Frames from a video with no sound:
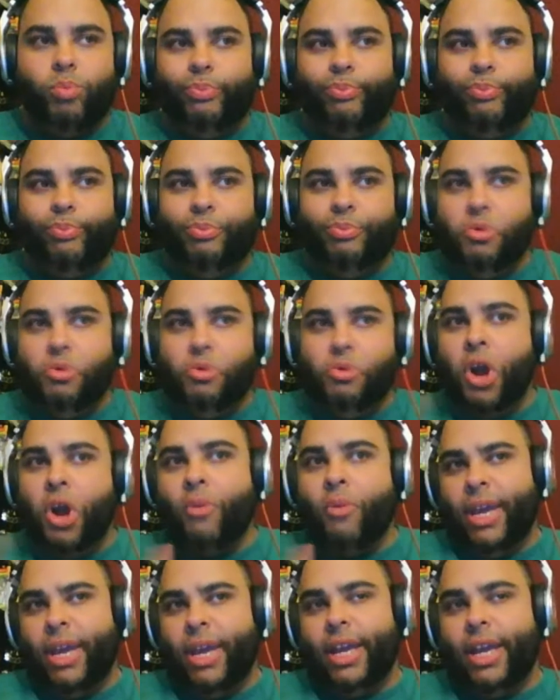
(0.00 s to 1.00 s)
you know
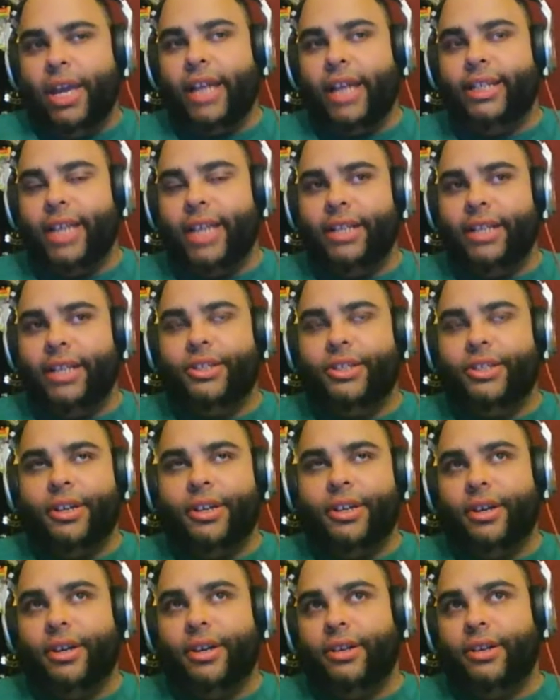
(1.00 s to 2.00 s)
me, I tend
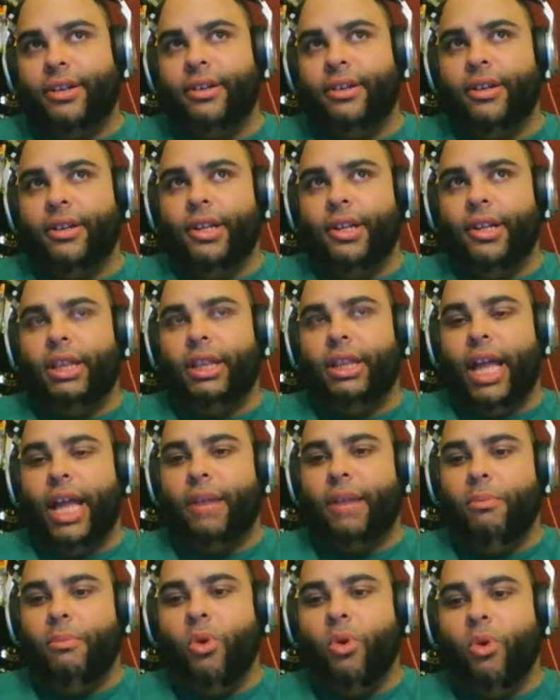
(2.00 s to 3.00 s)
to
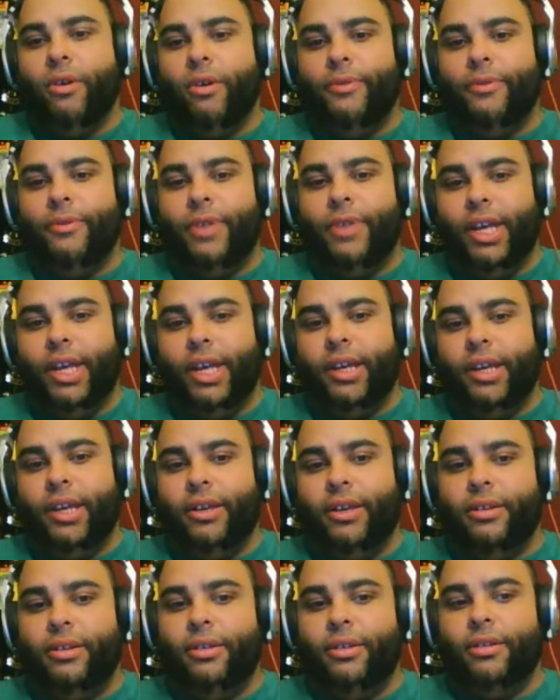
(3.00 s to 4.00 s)
like more of
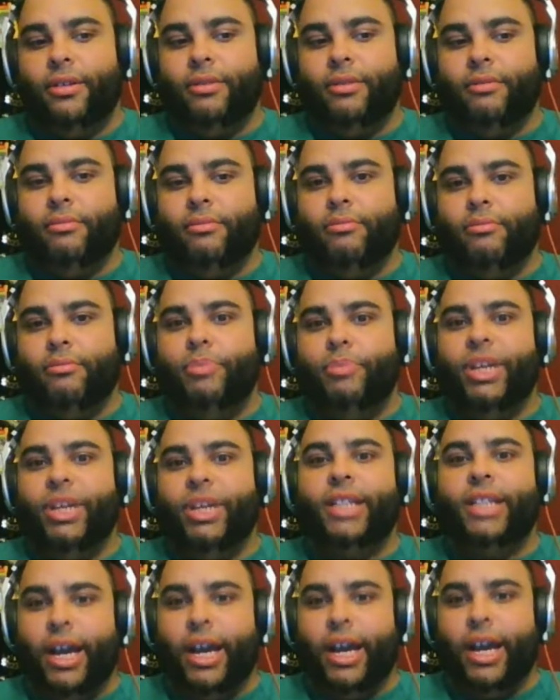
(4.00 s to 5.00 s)
the B
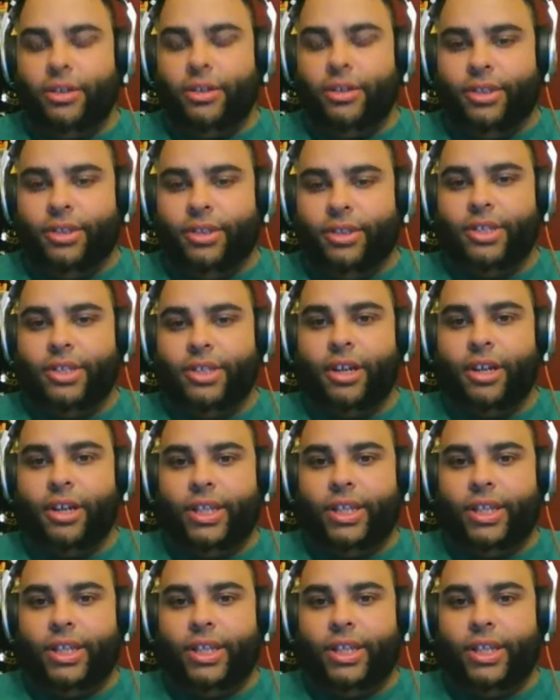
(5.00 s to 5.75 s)
titles, the stuff that's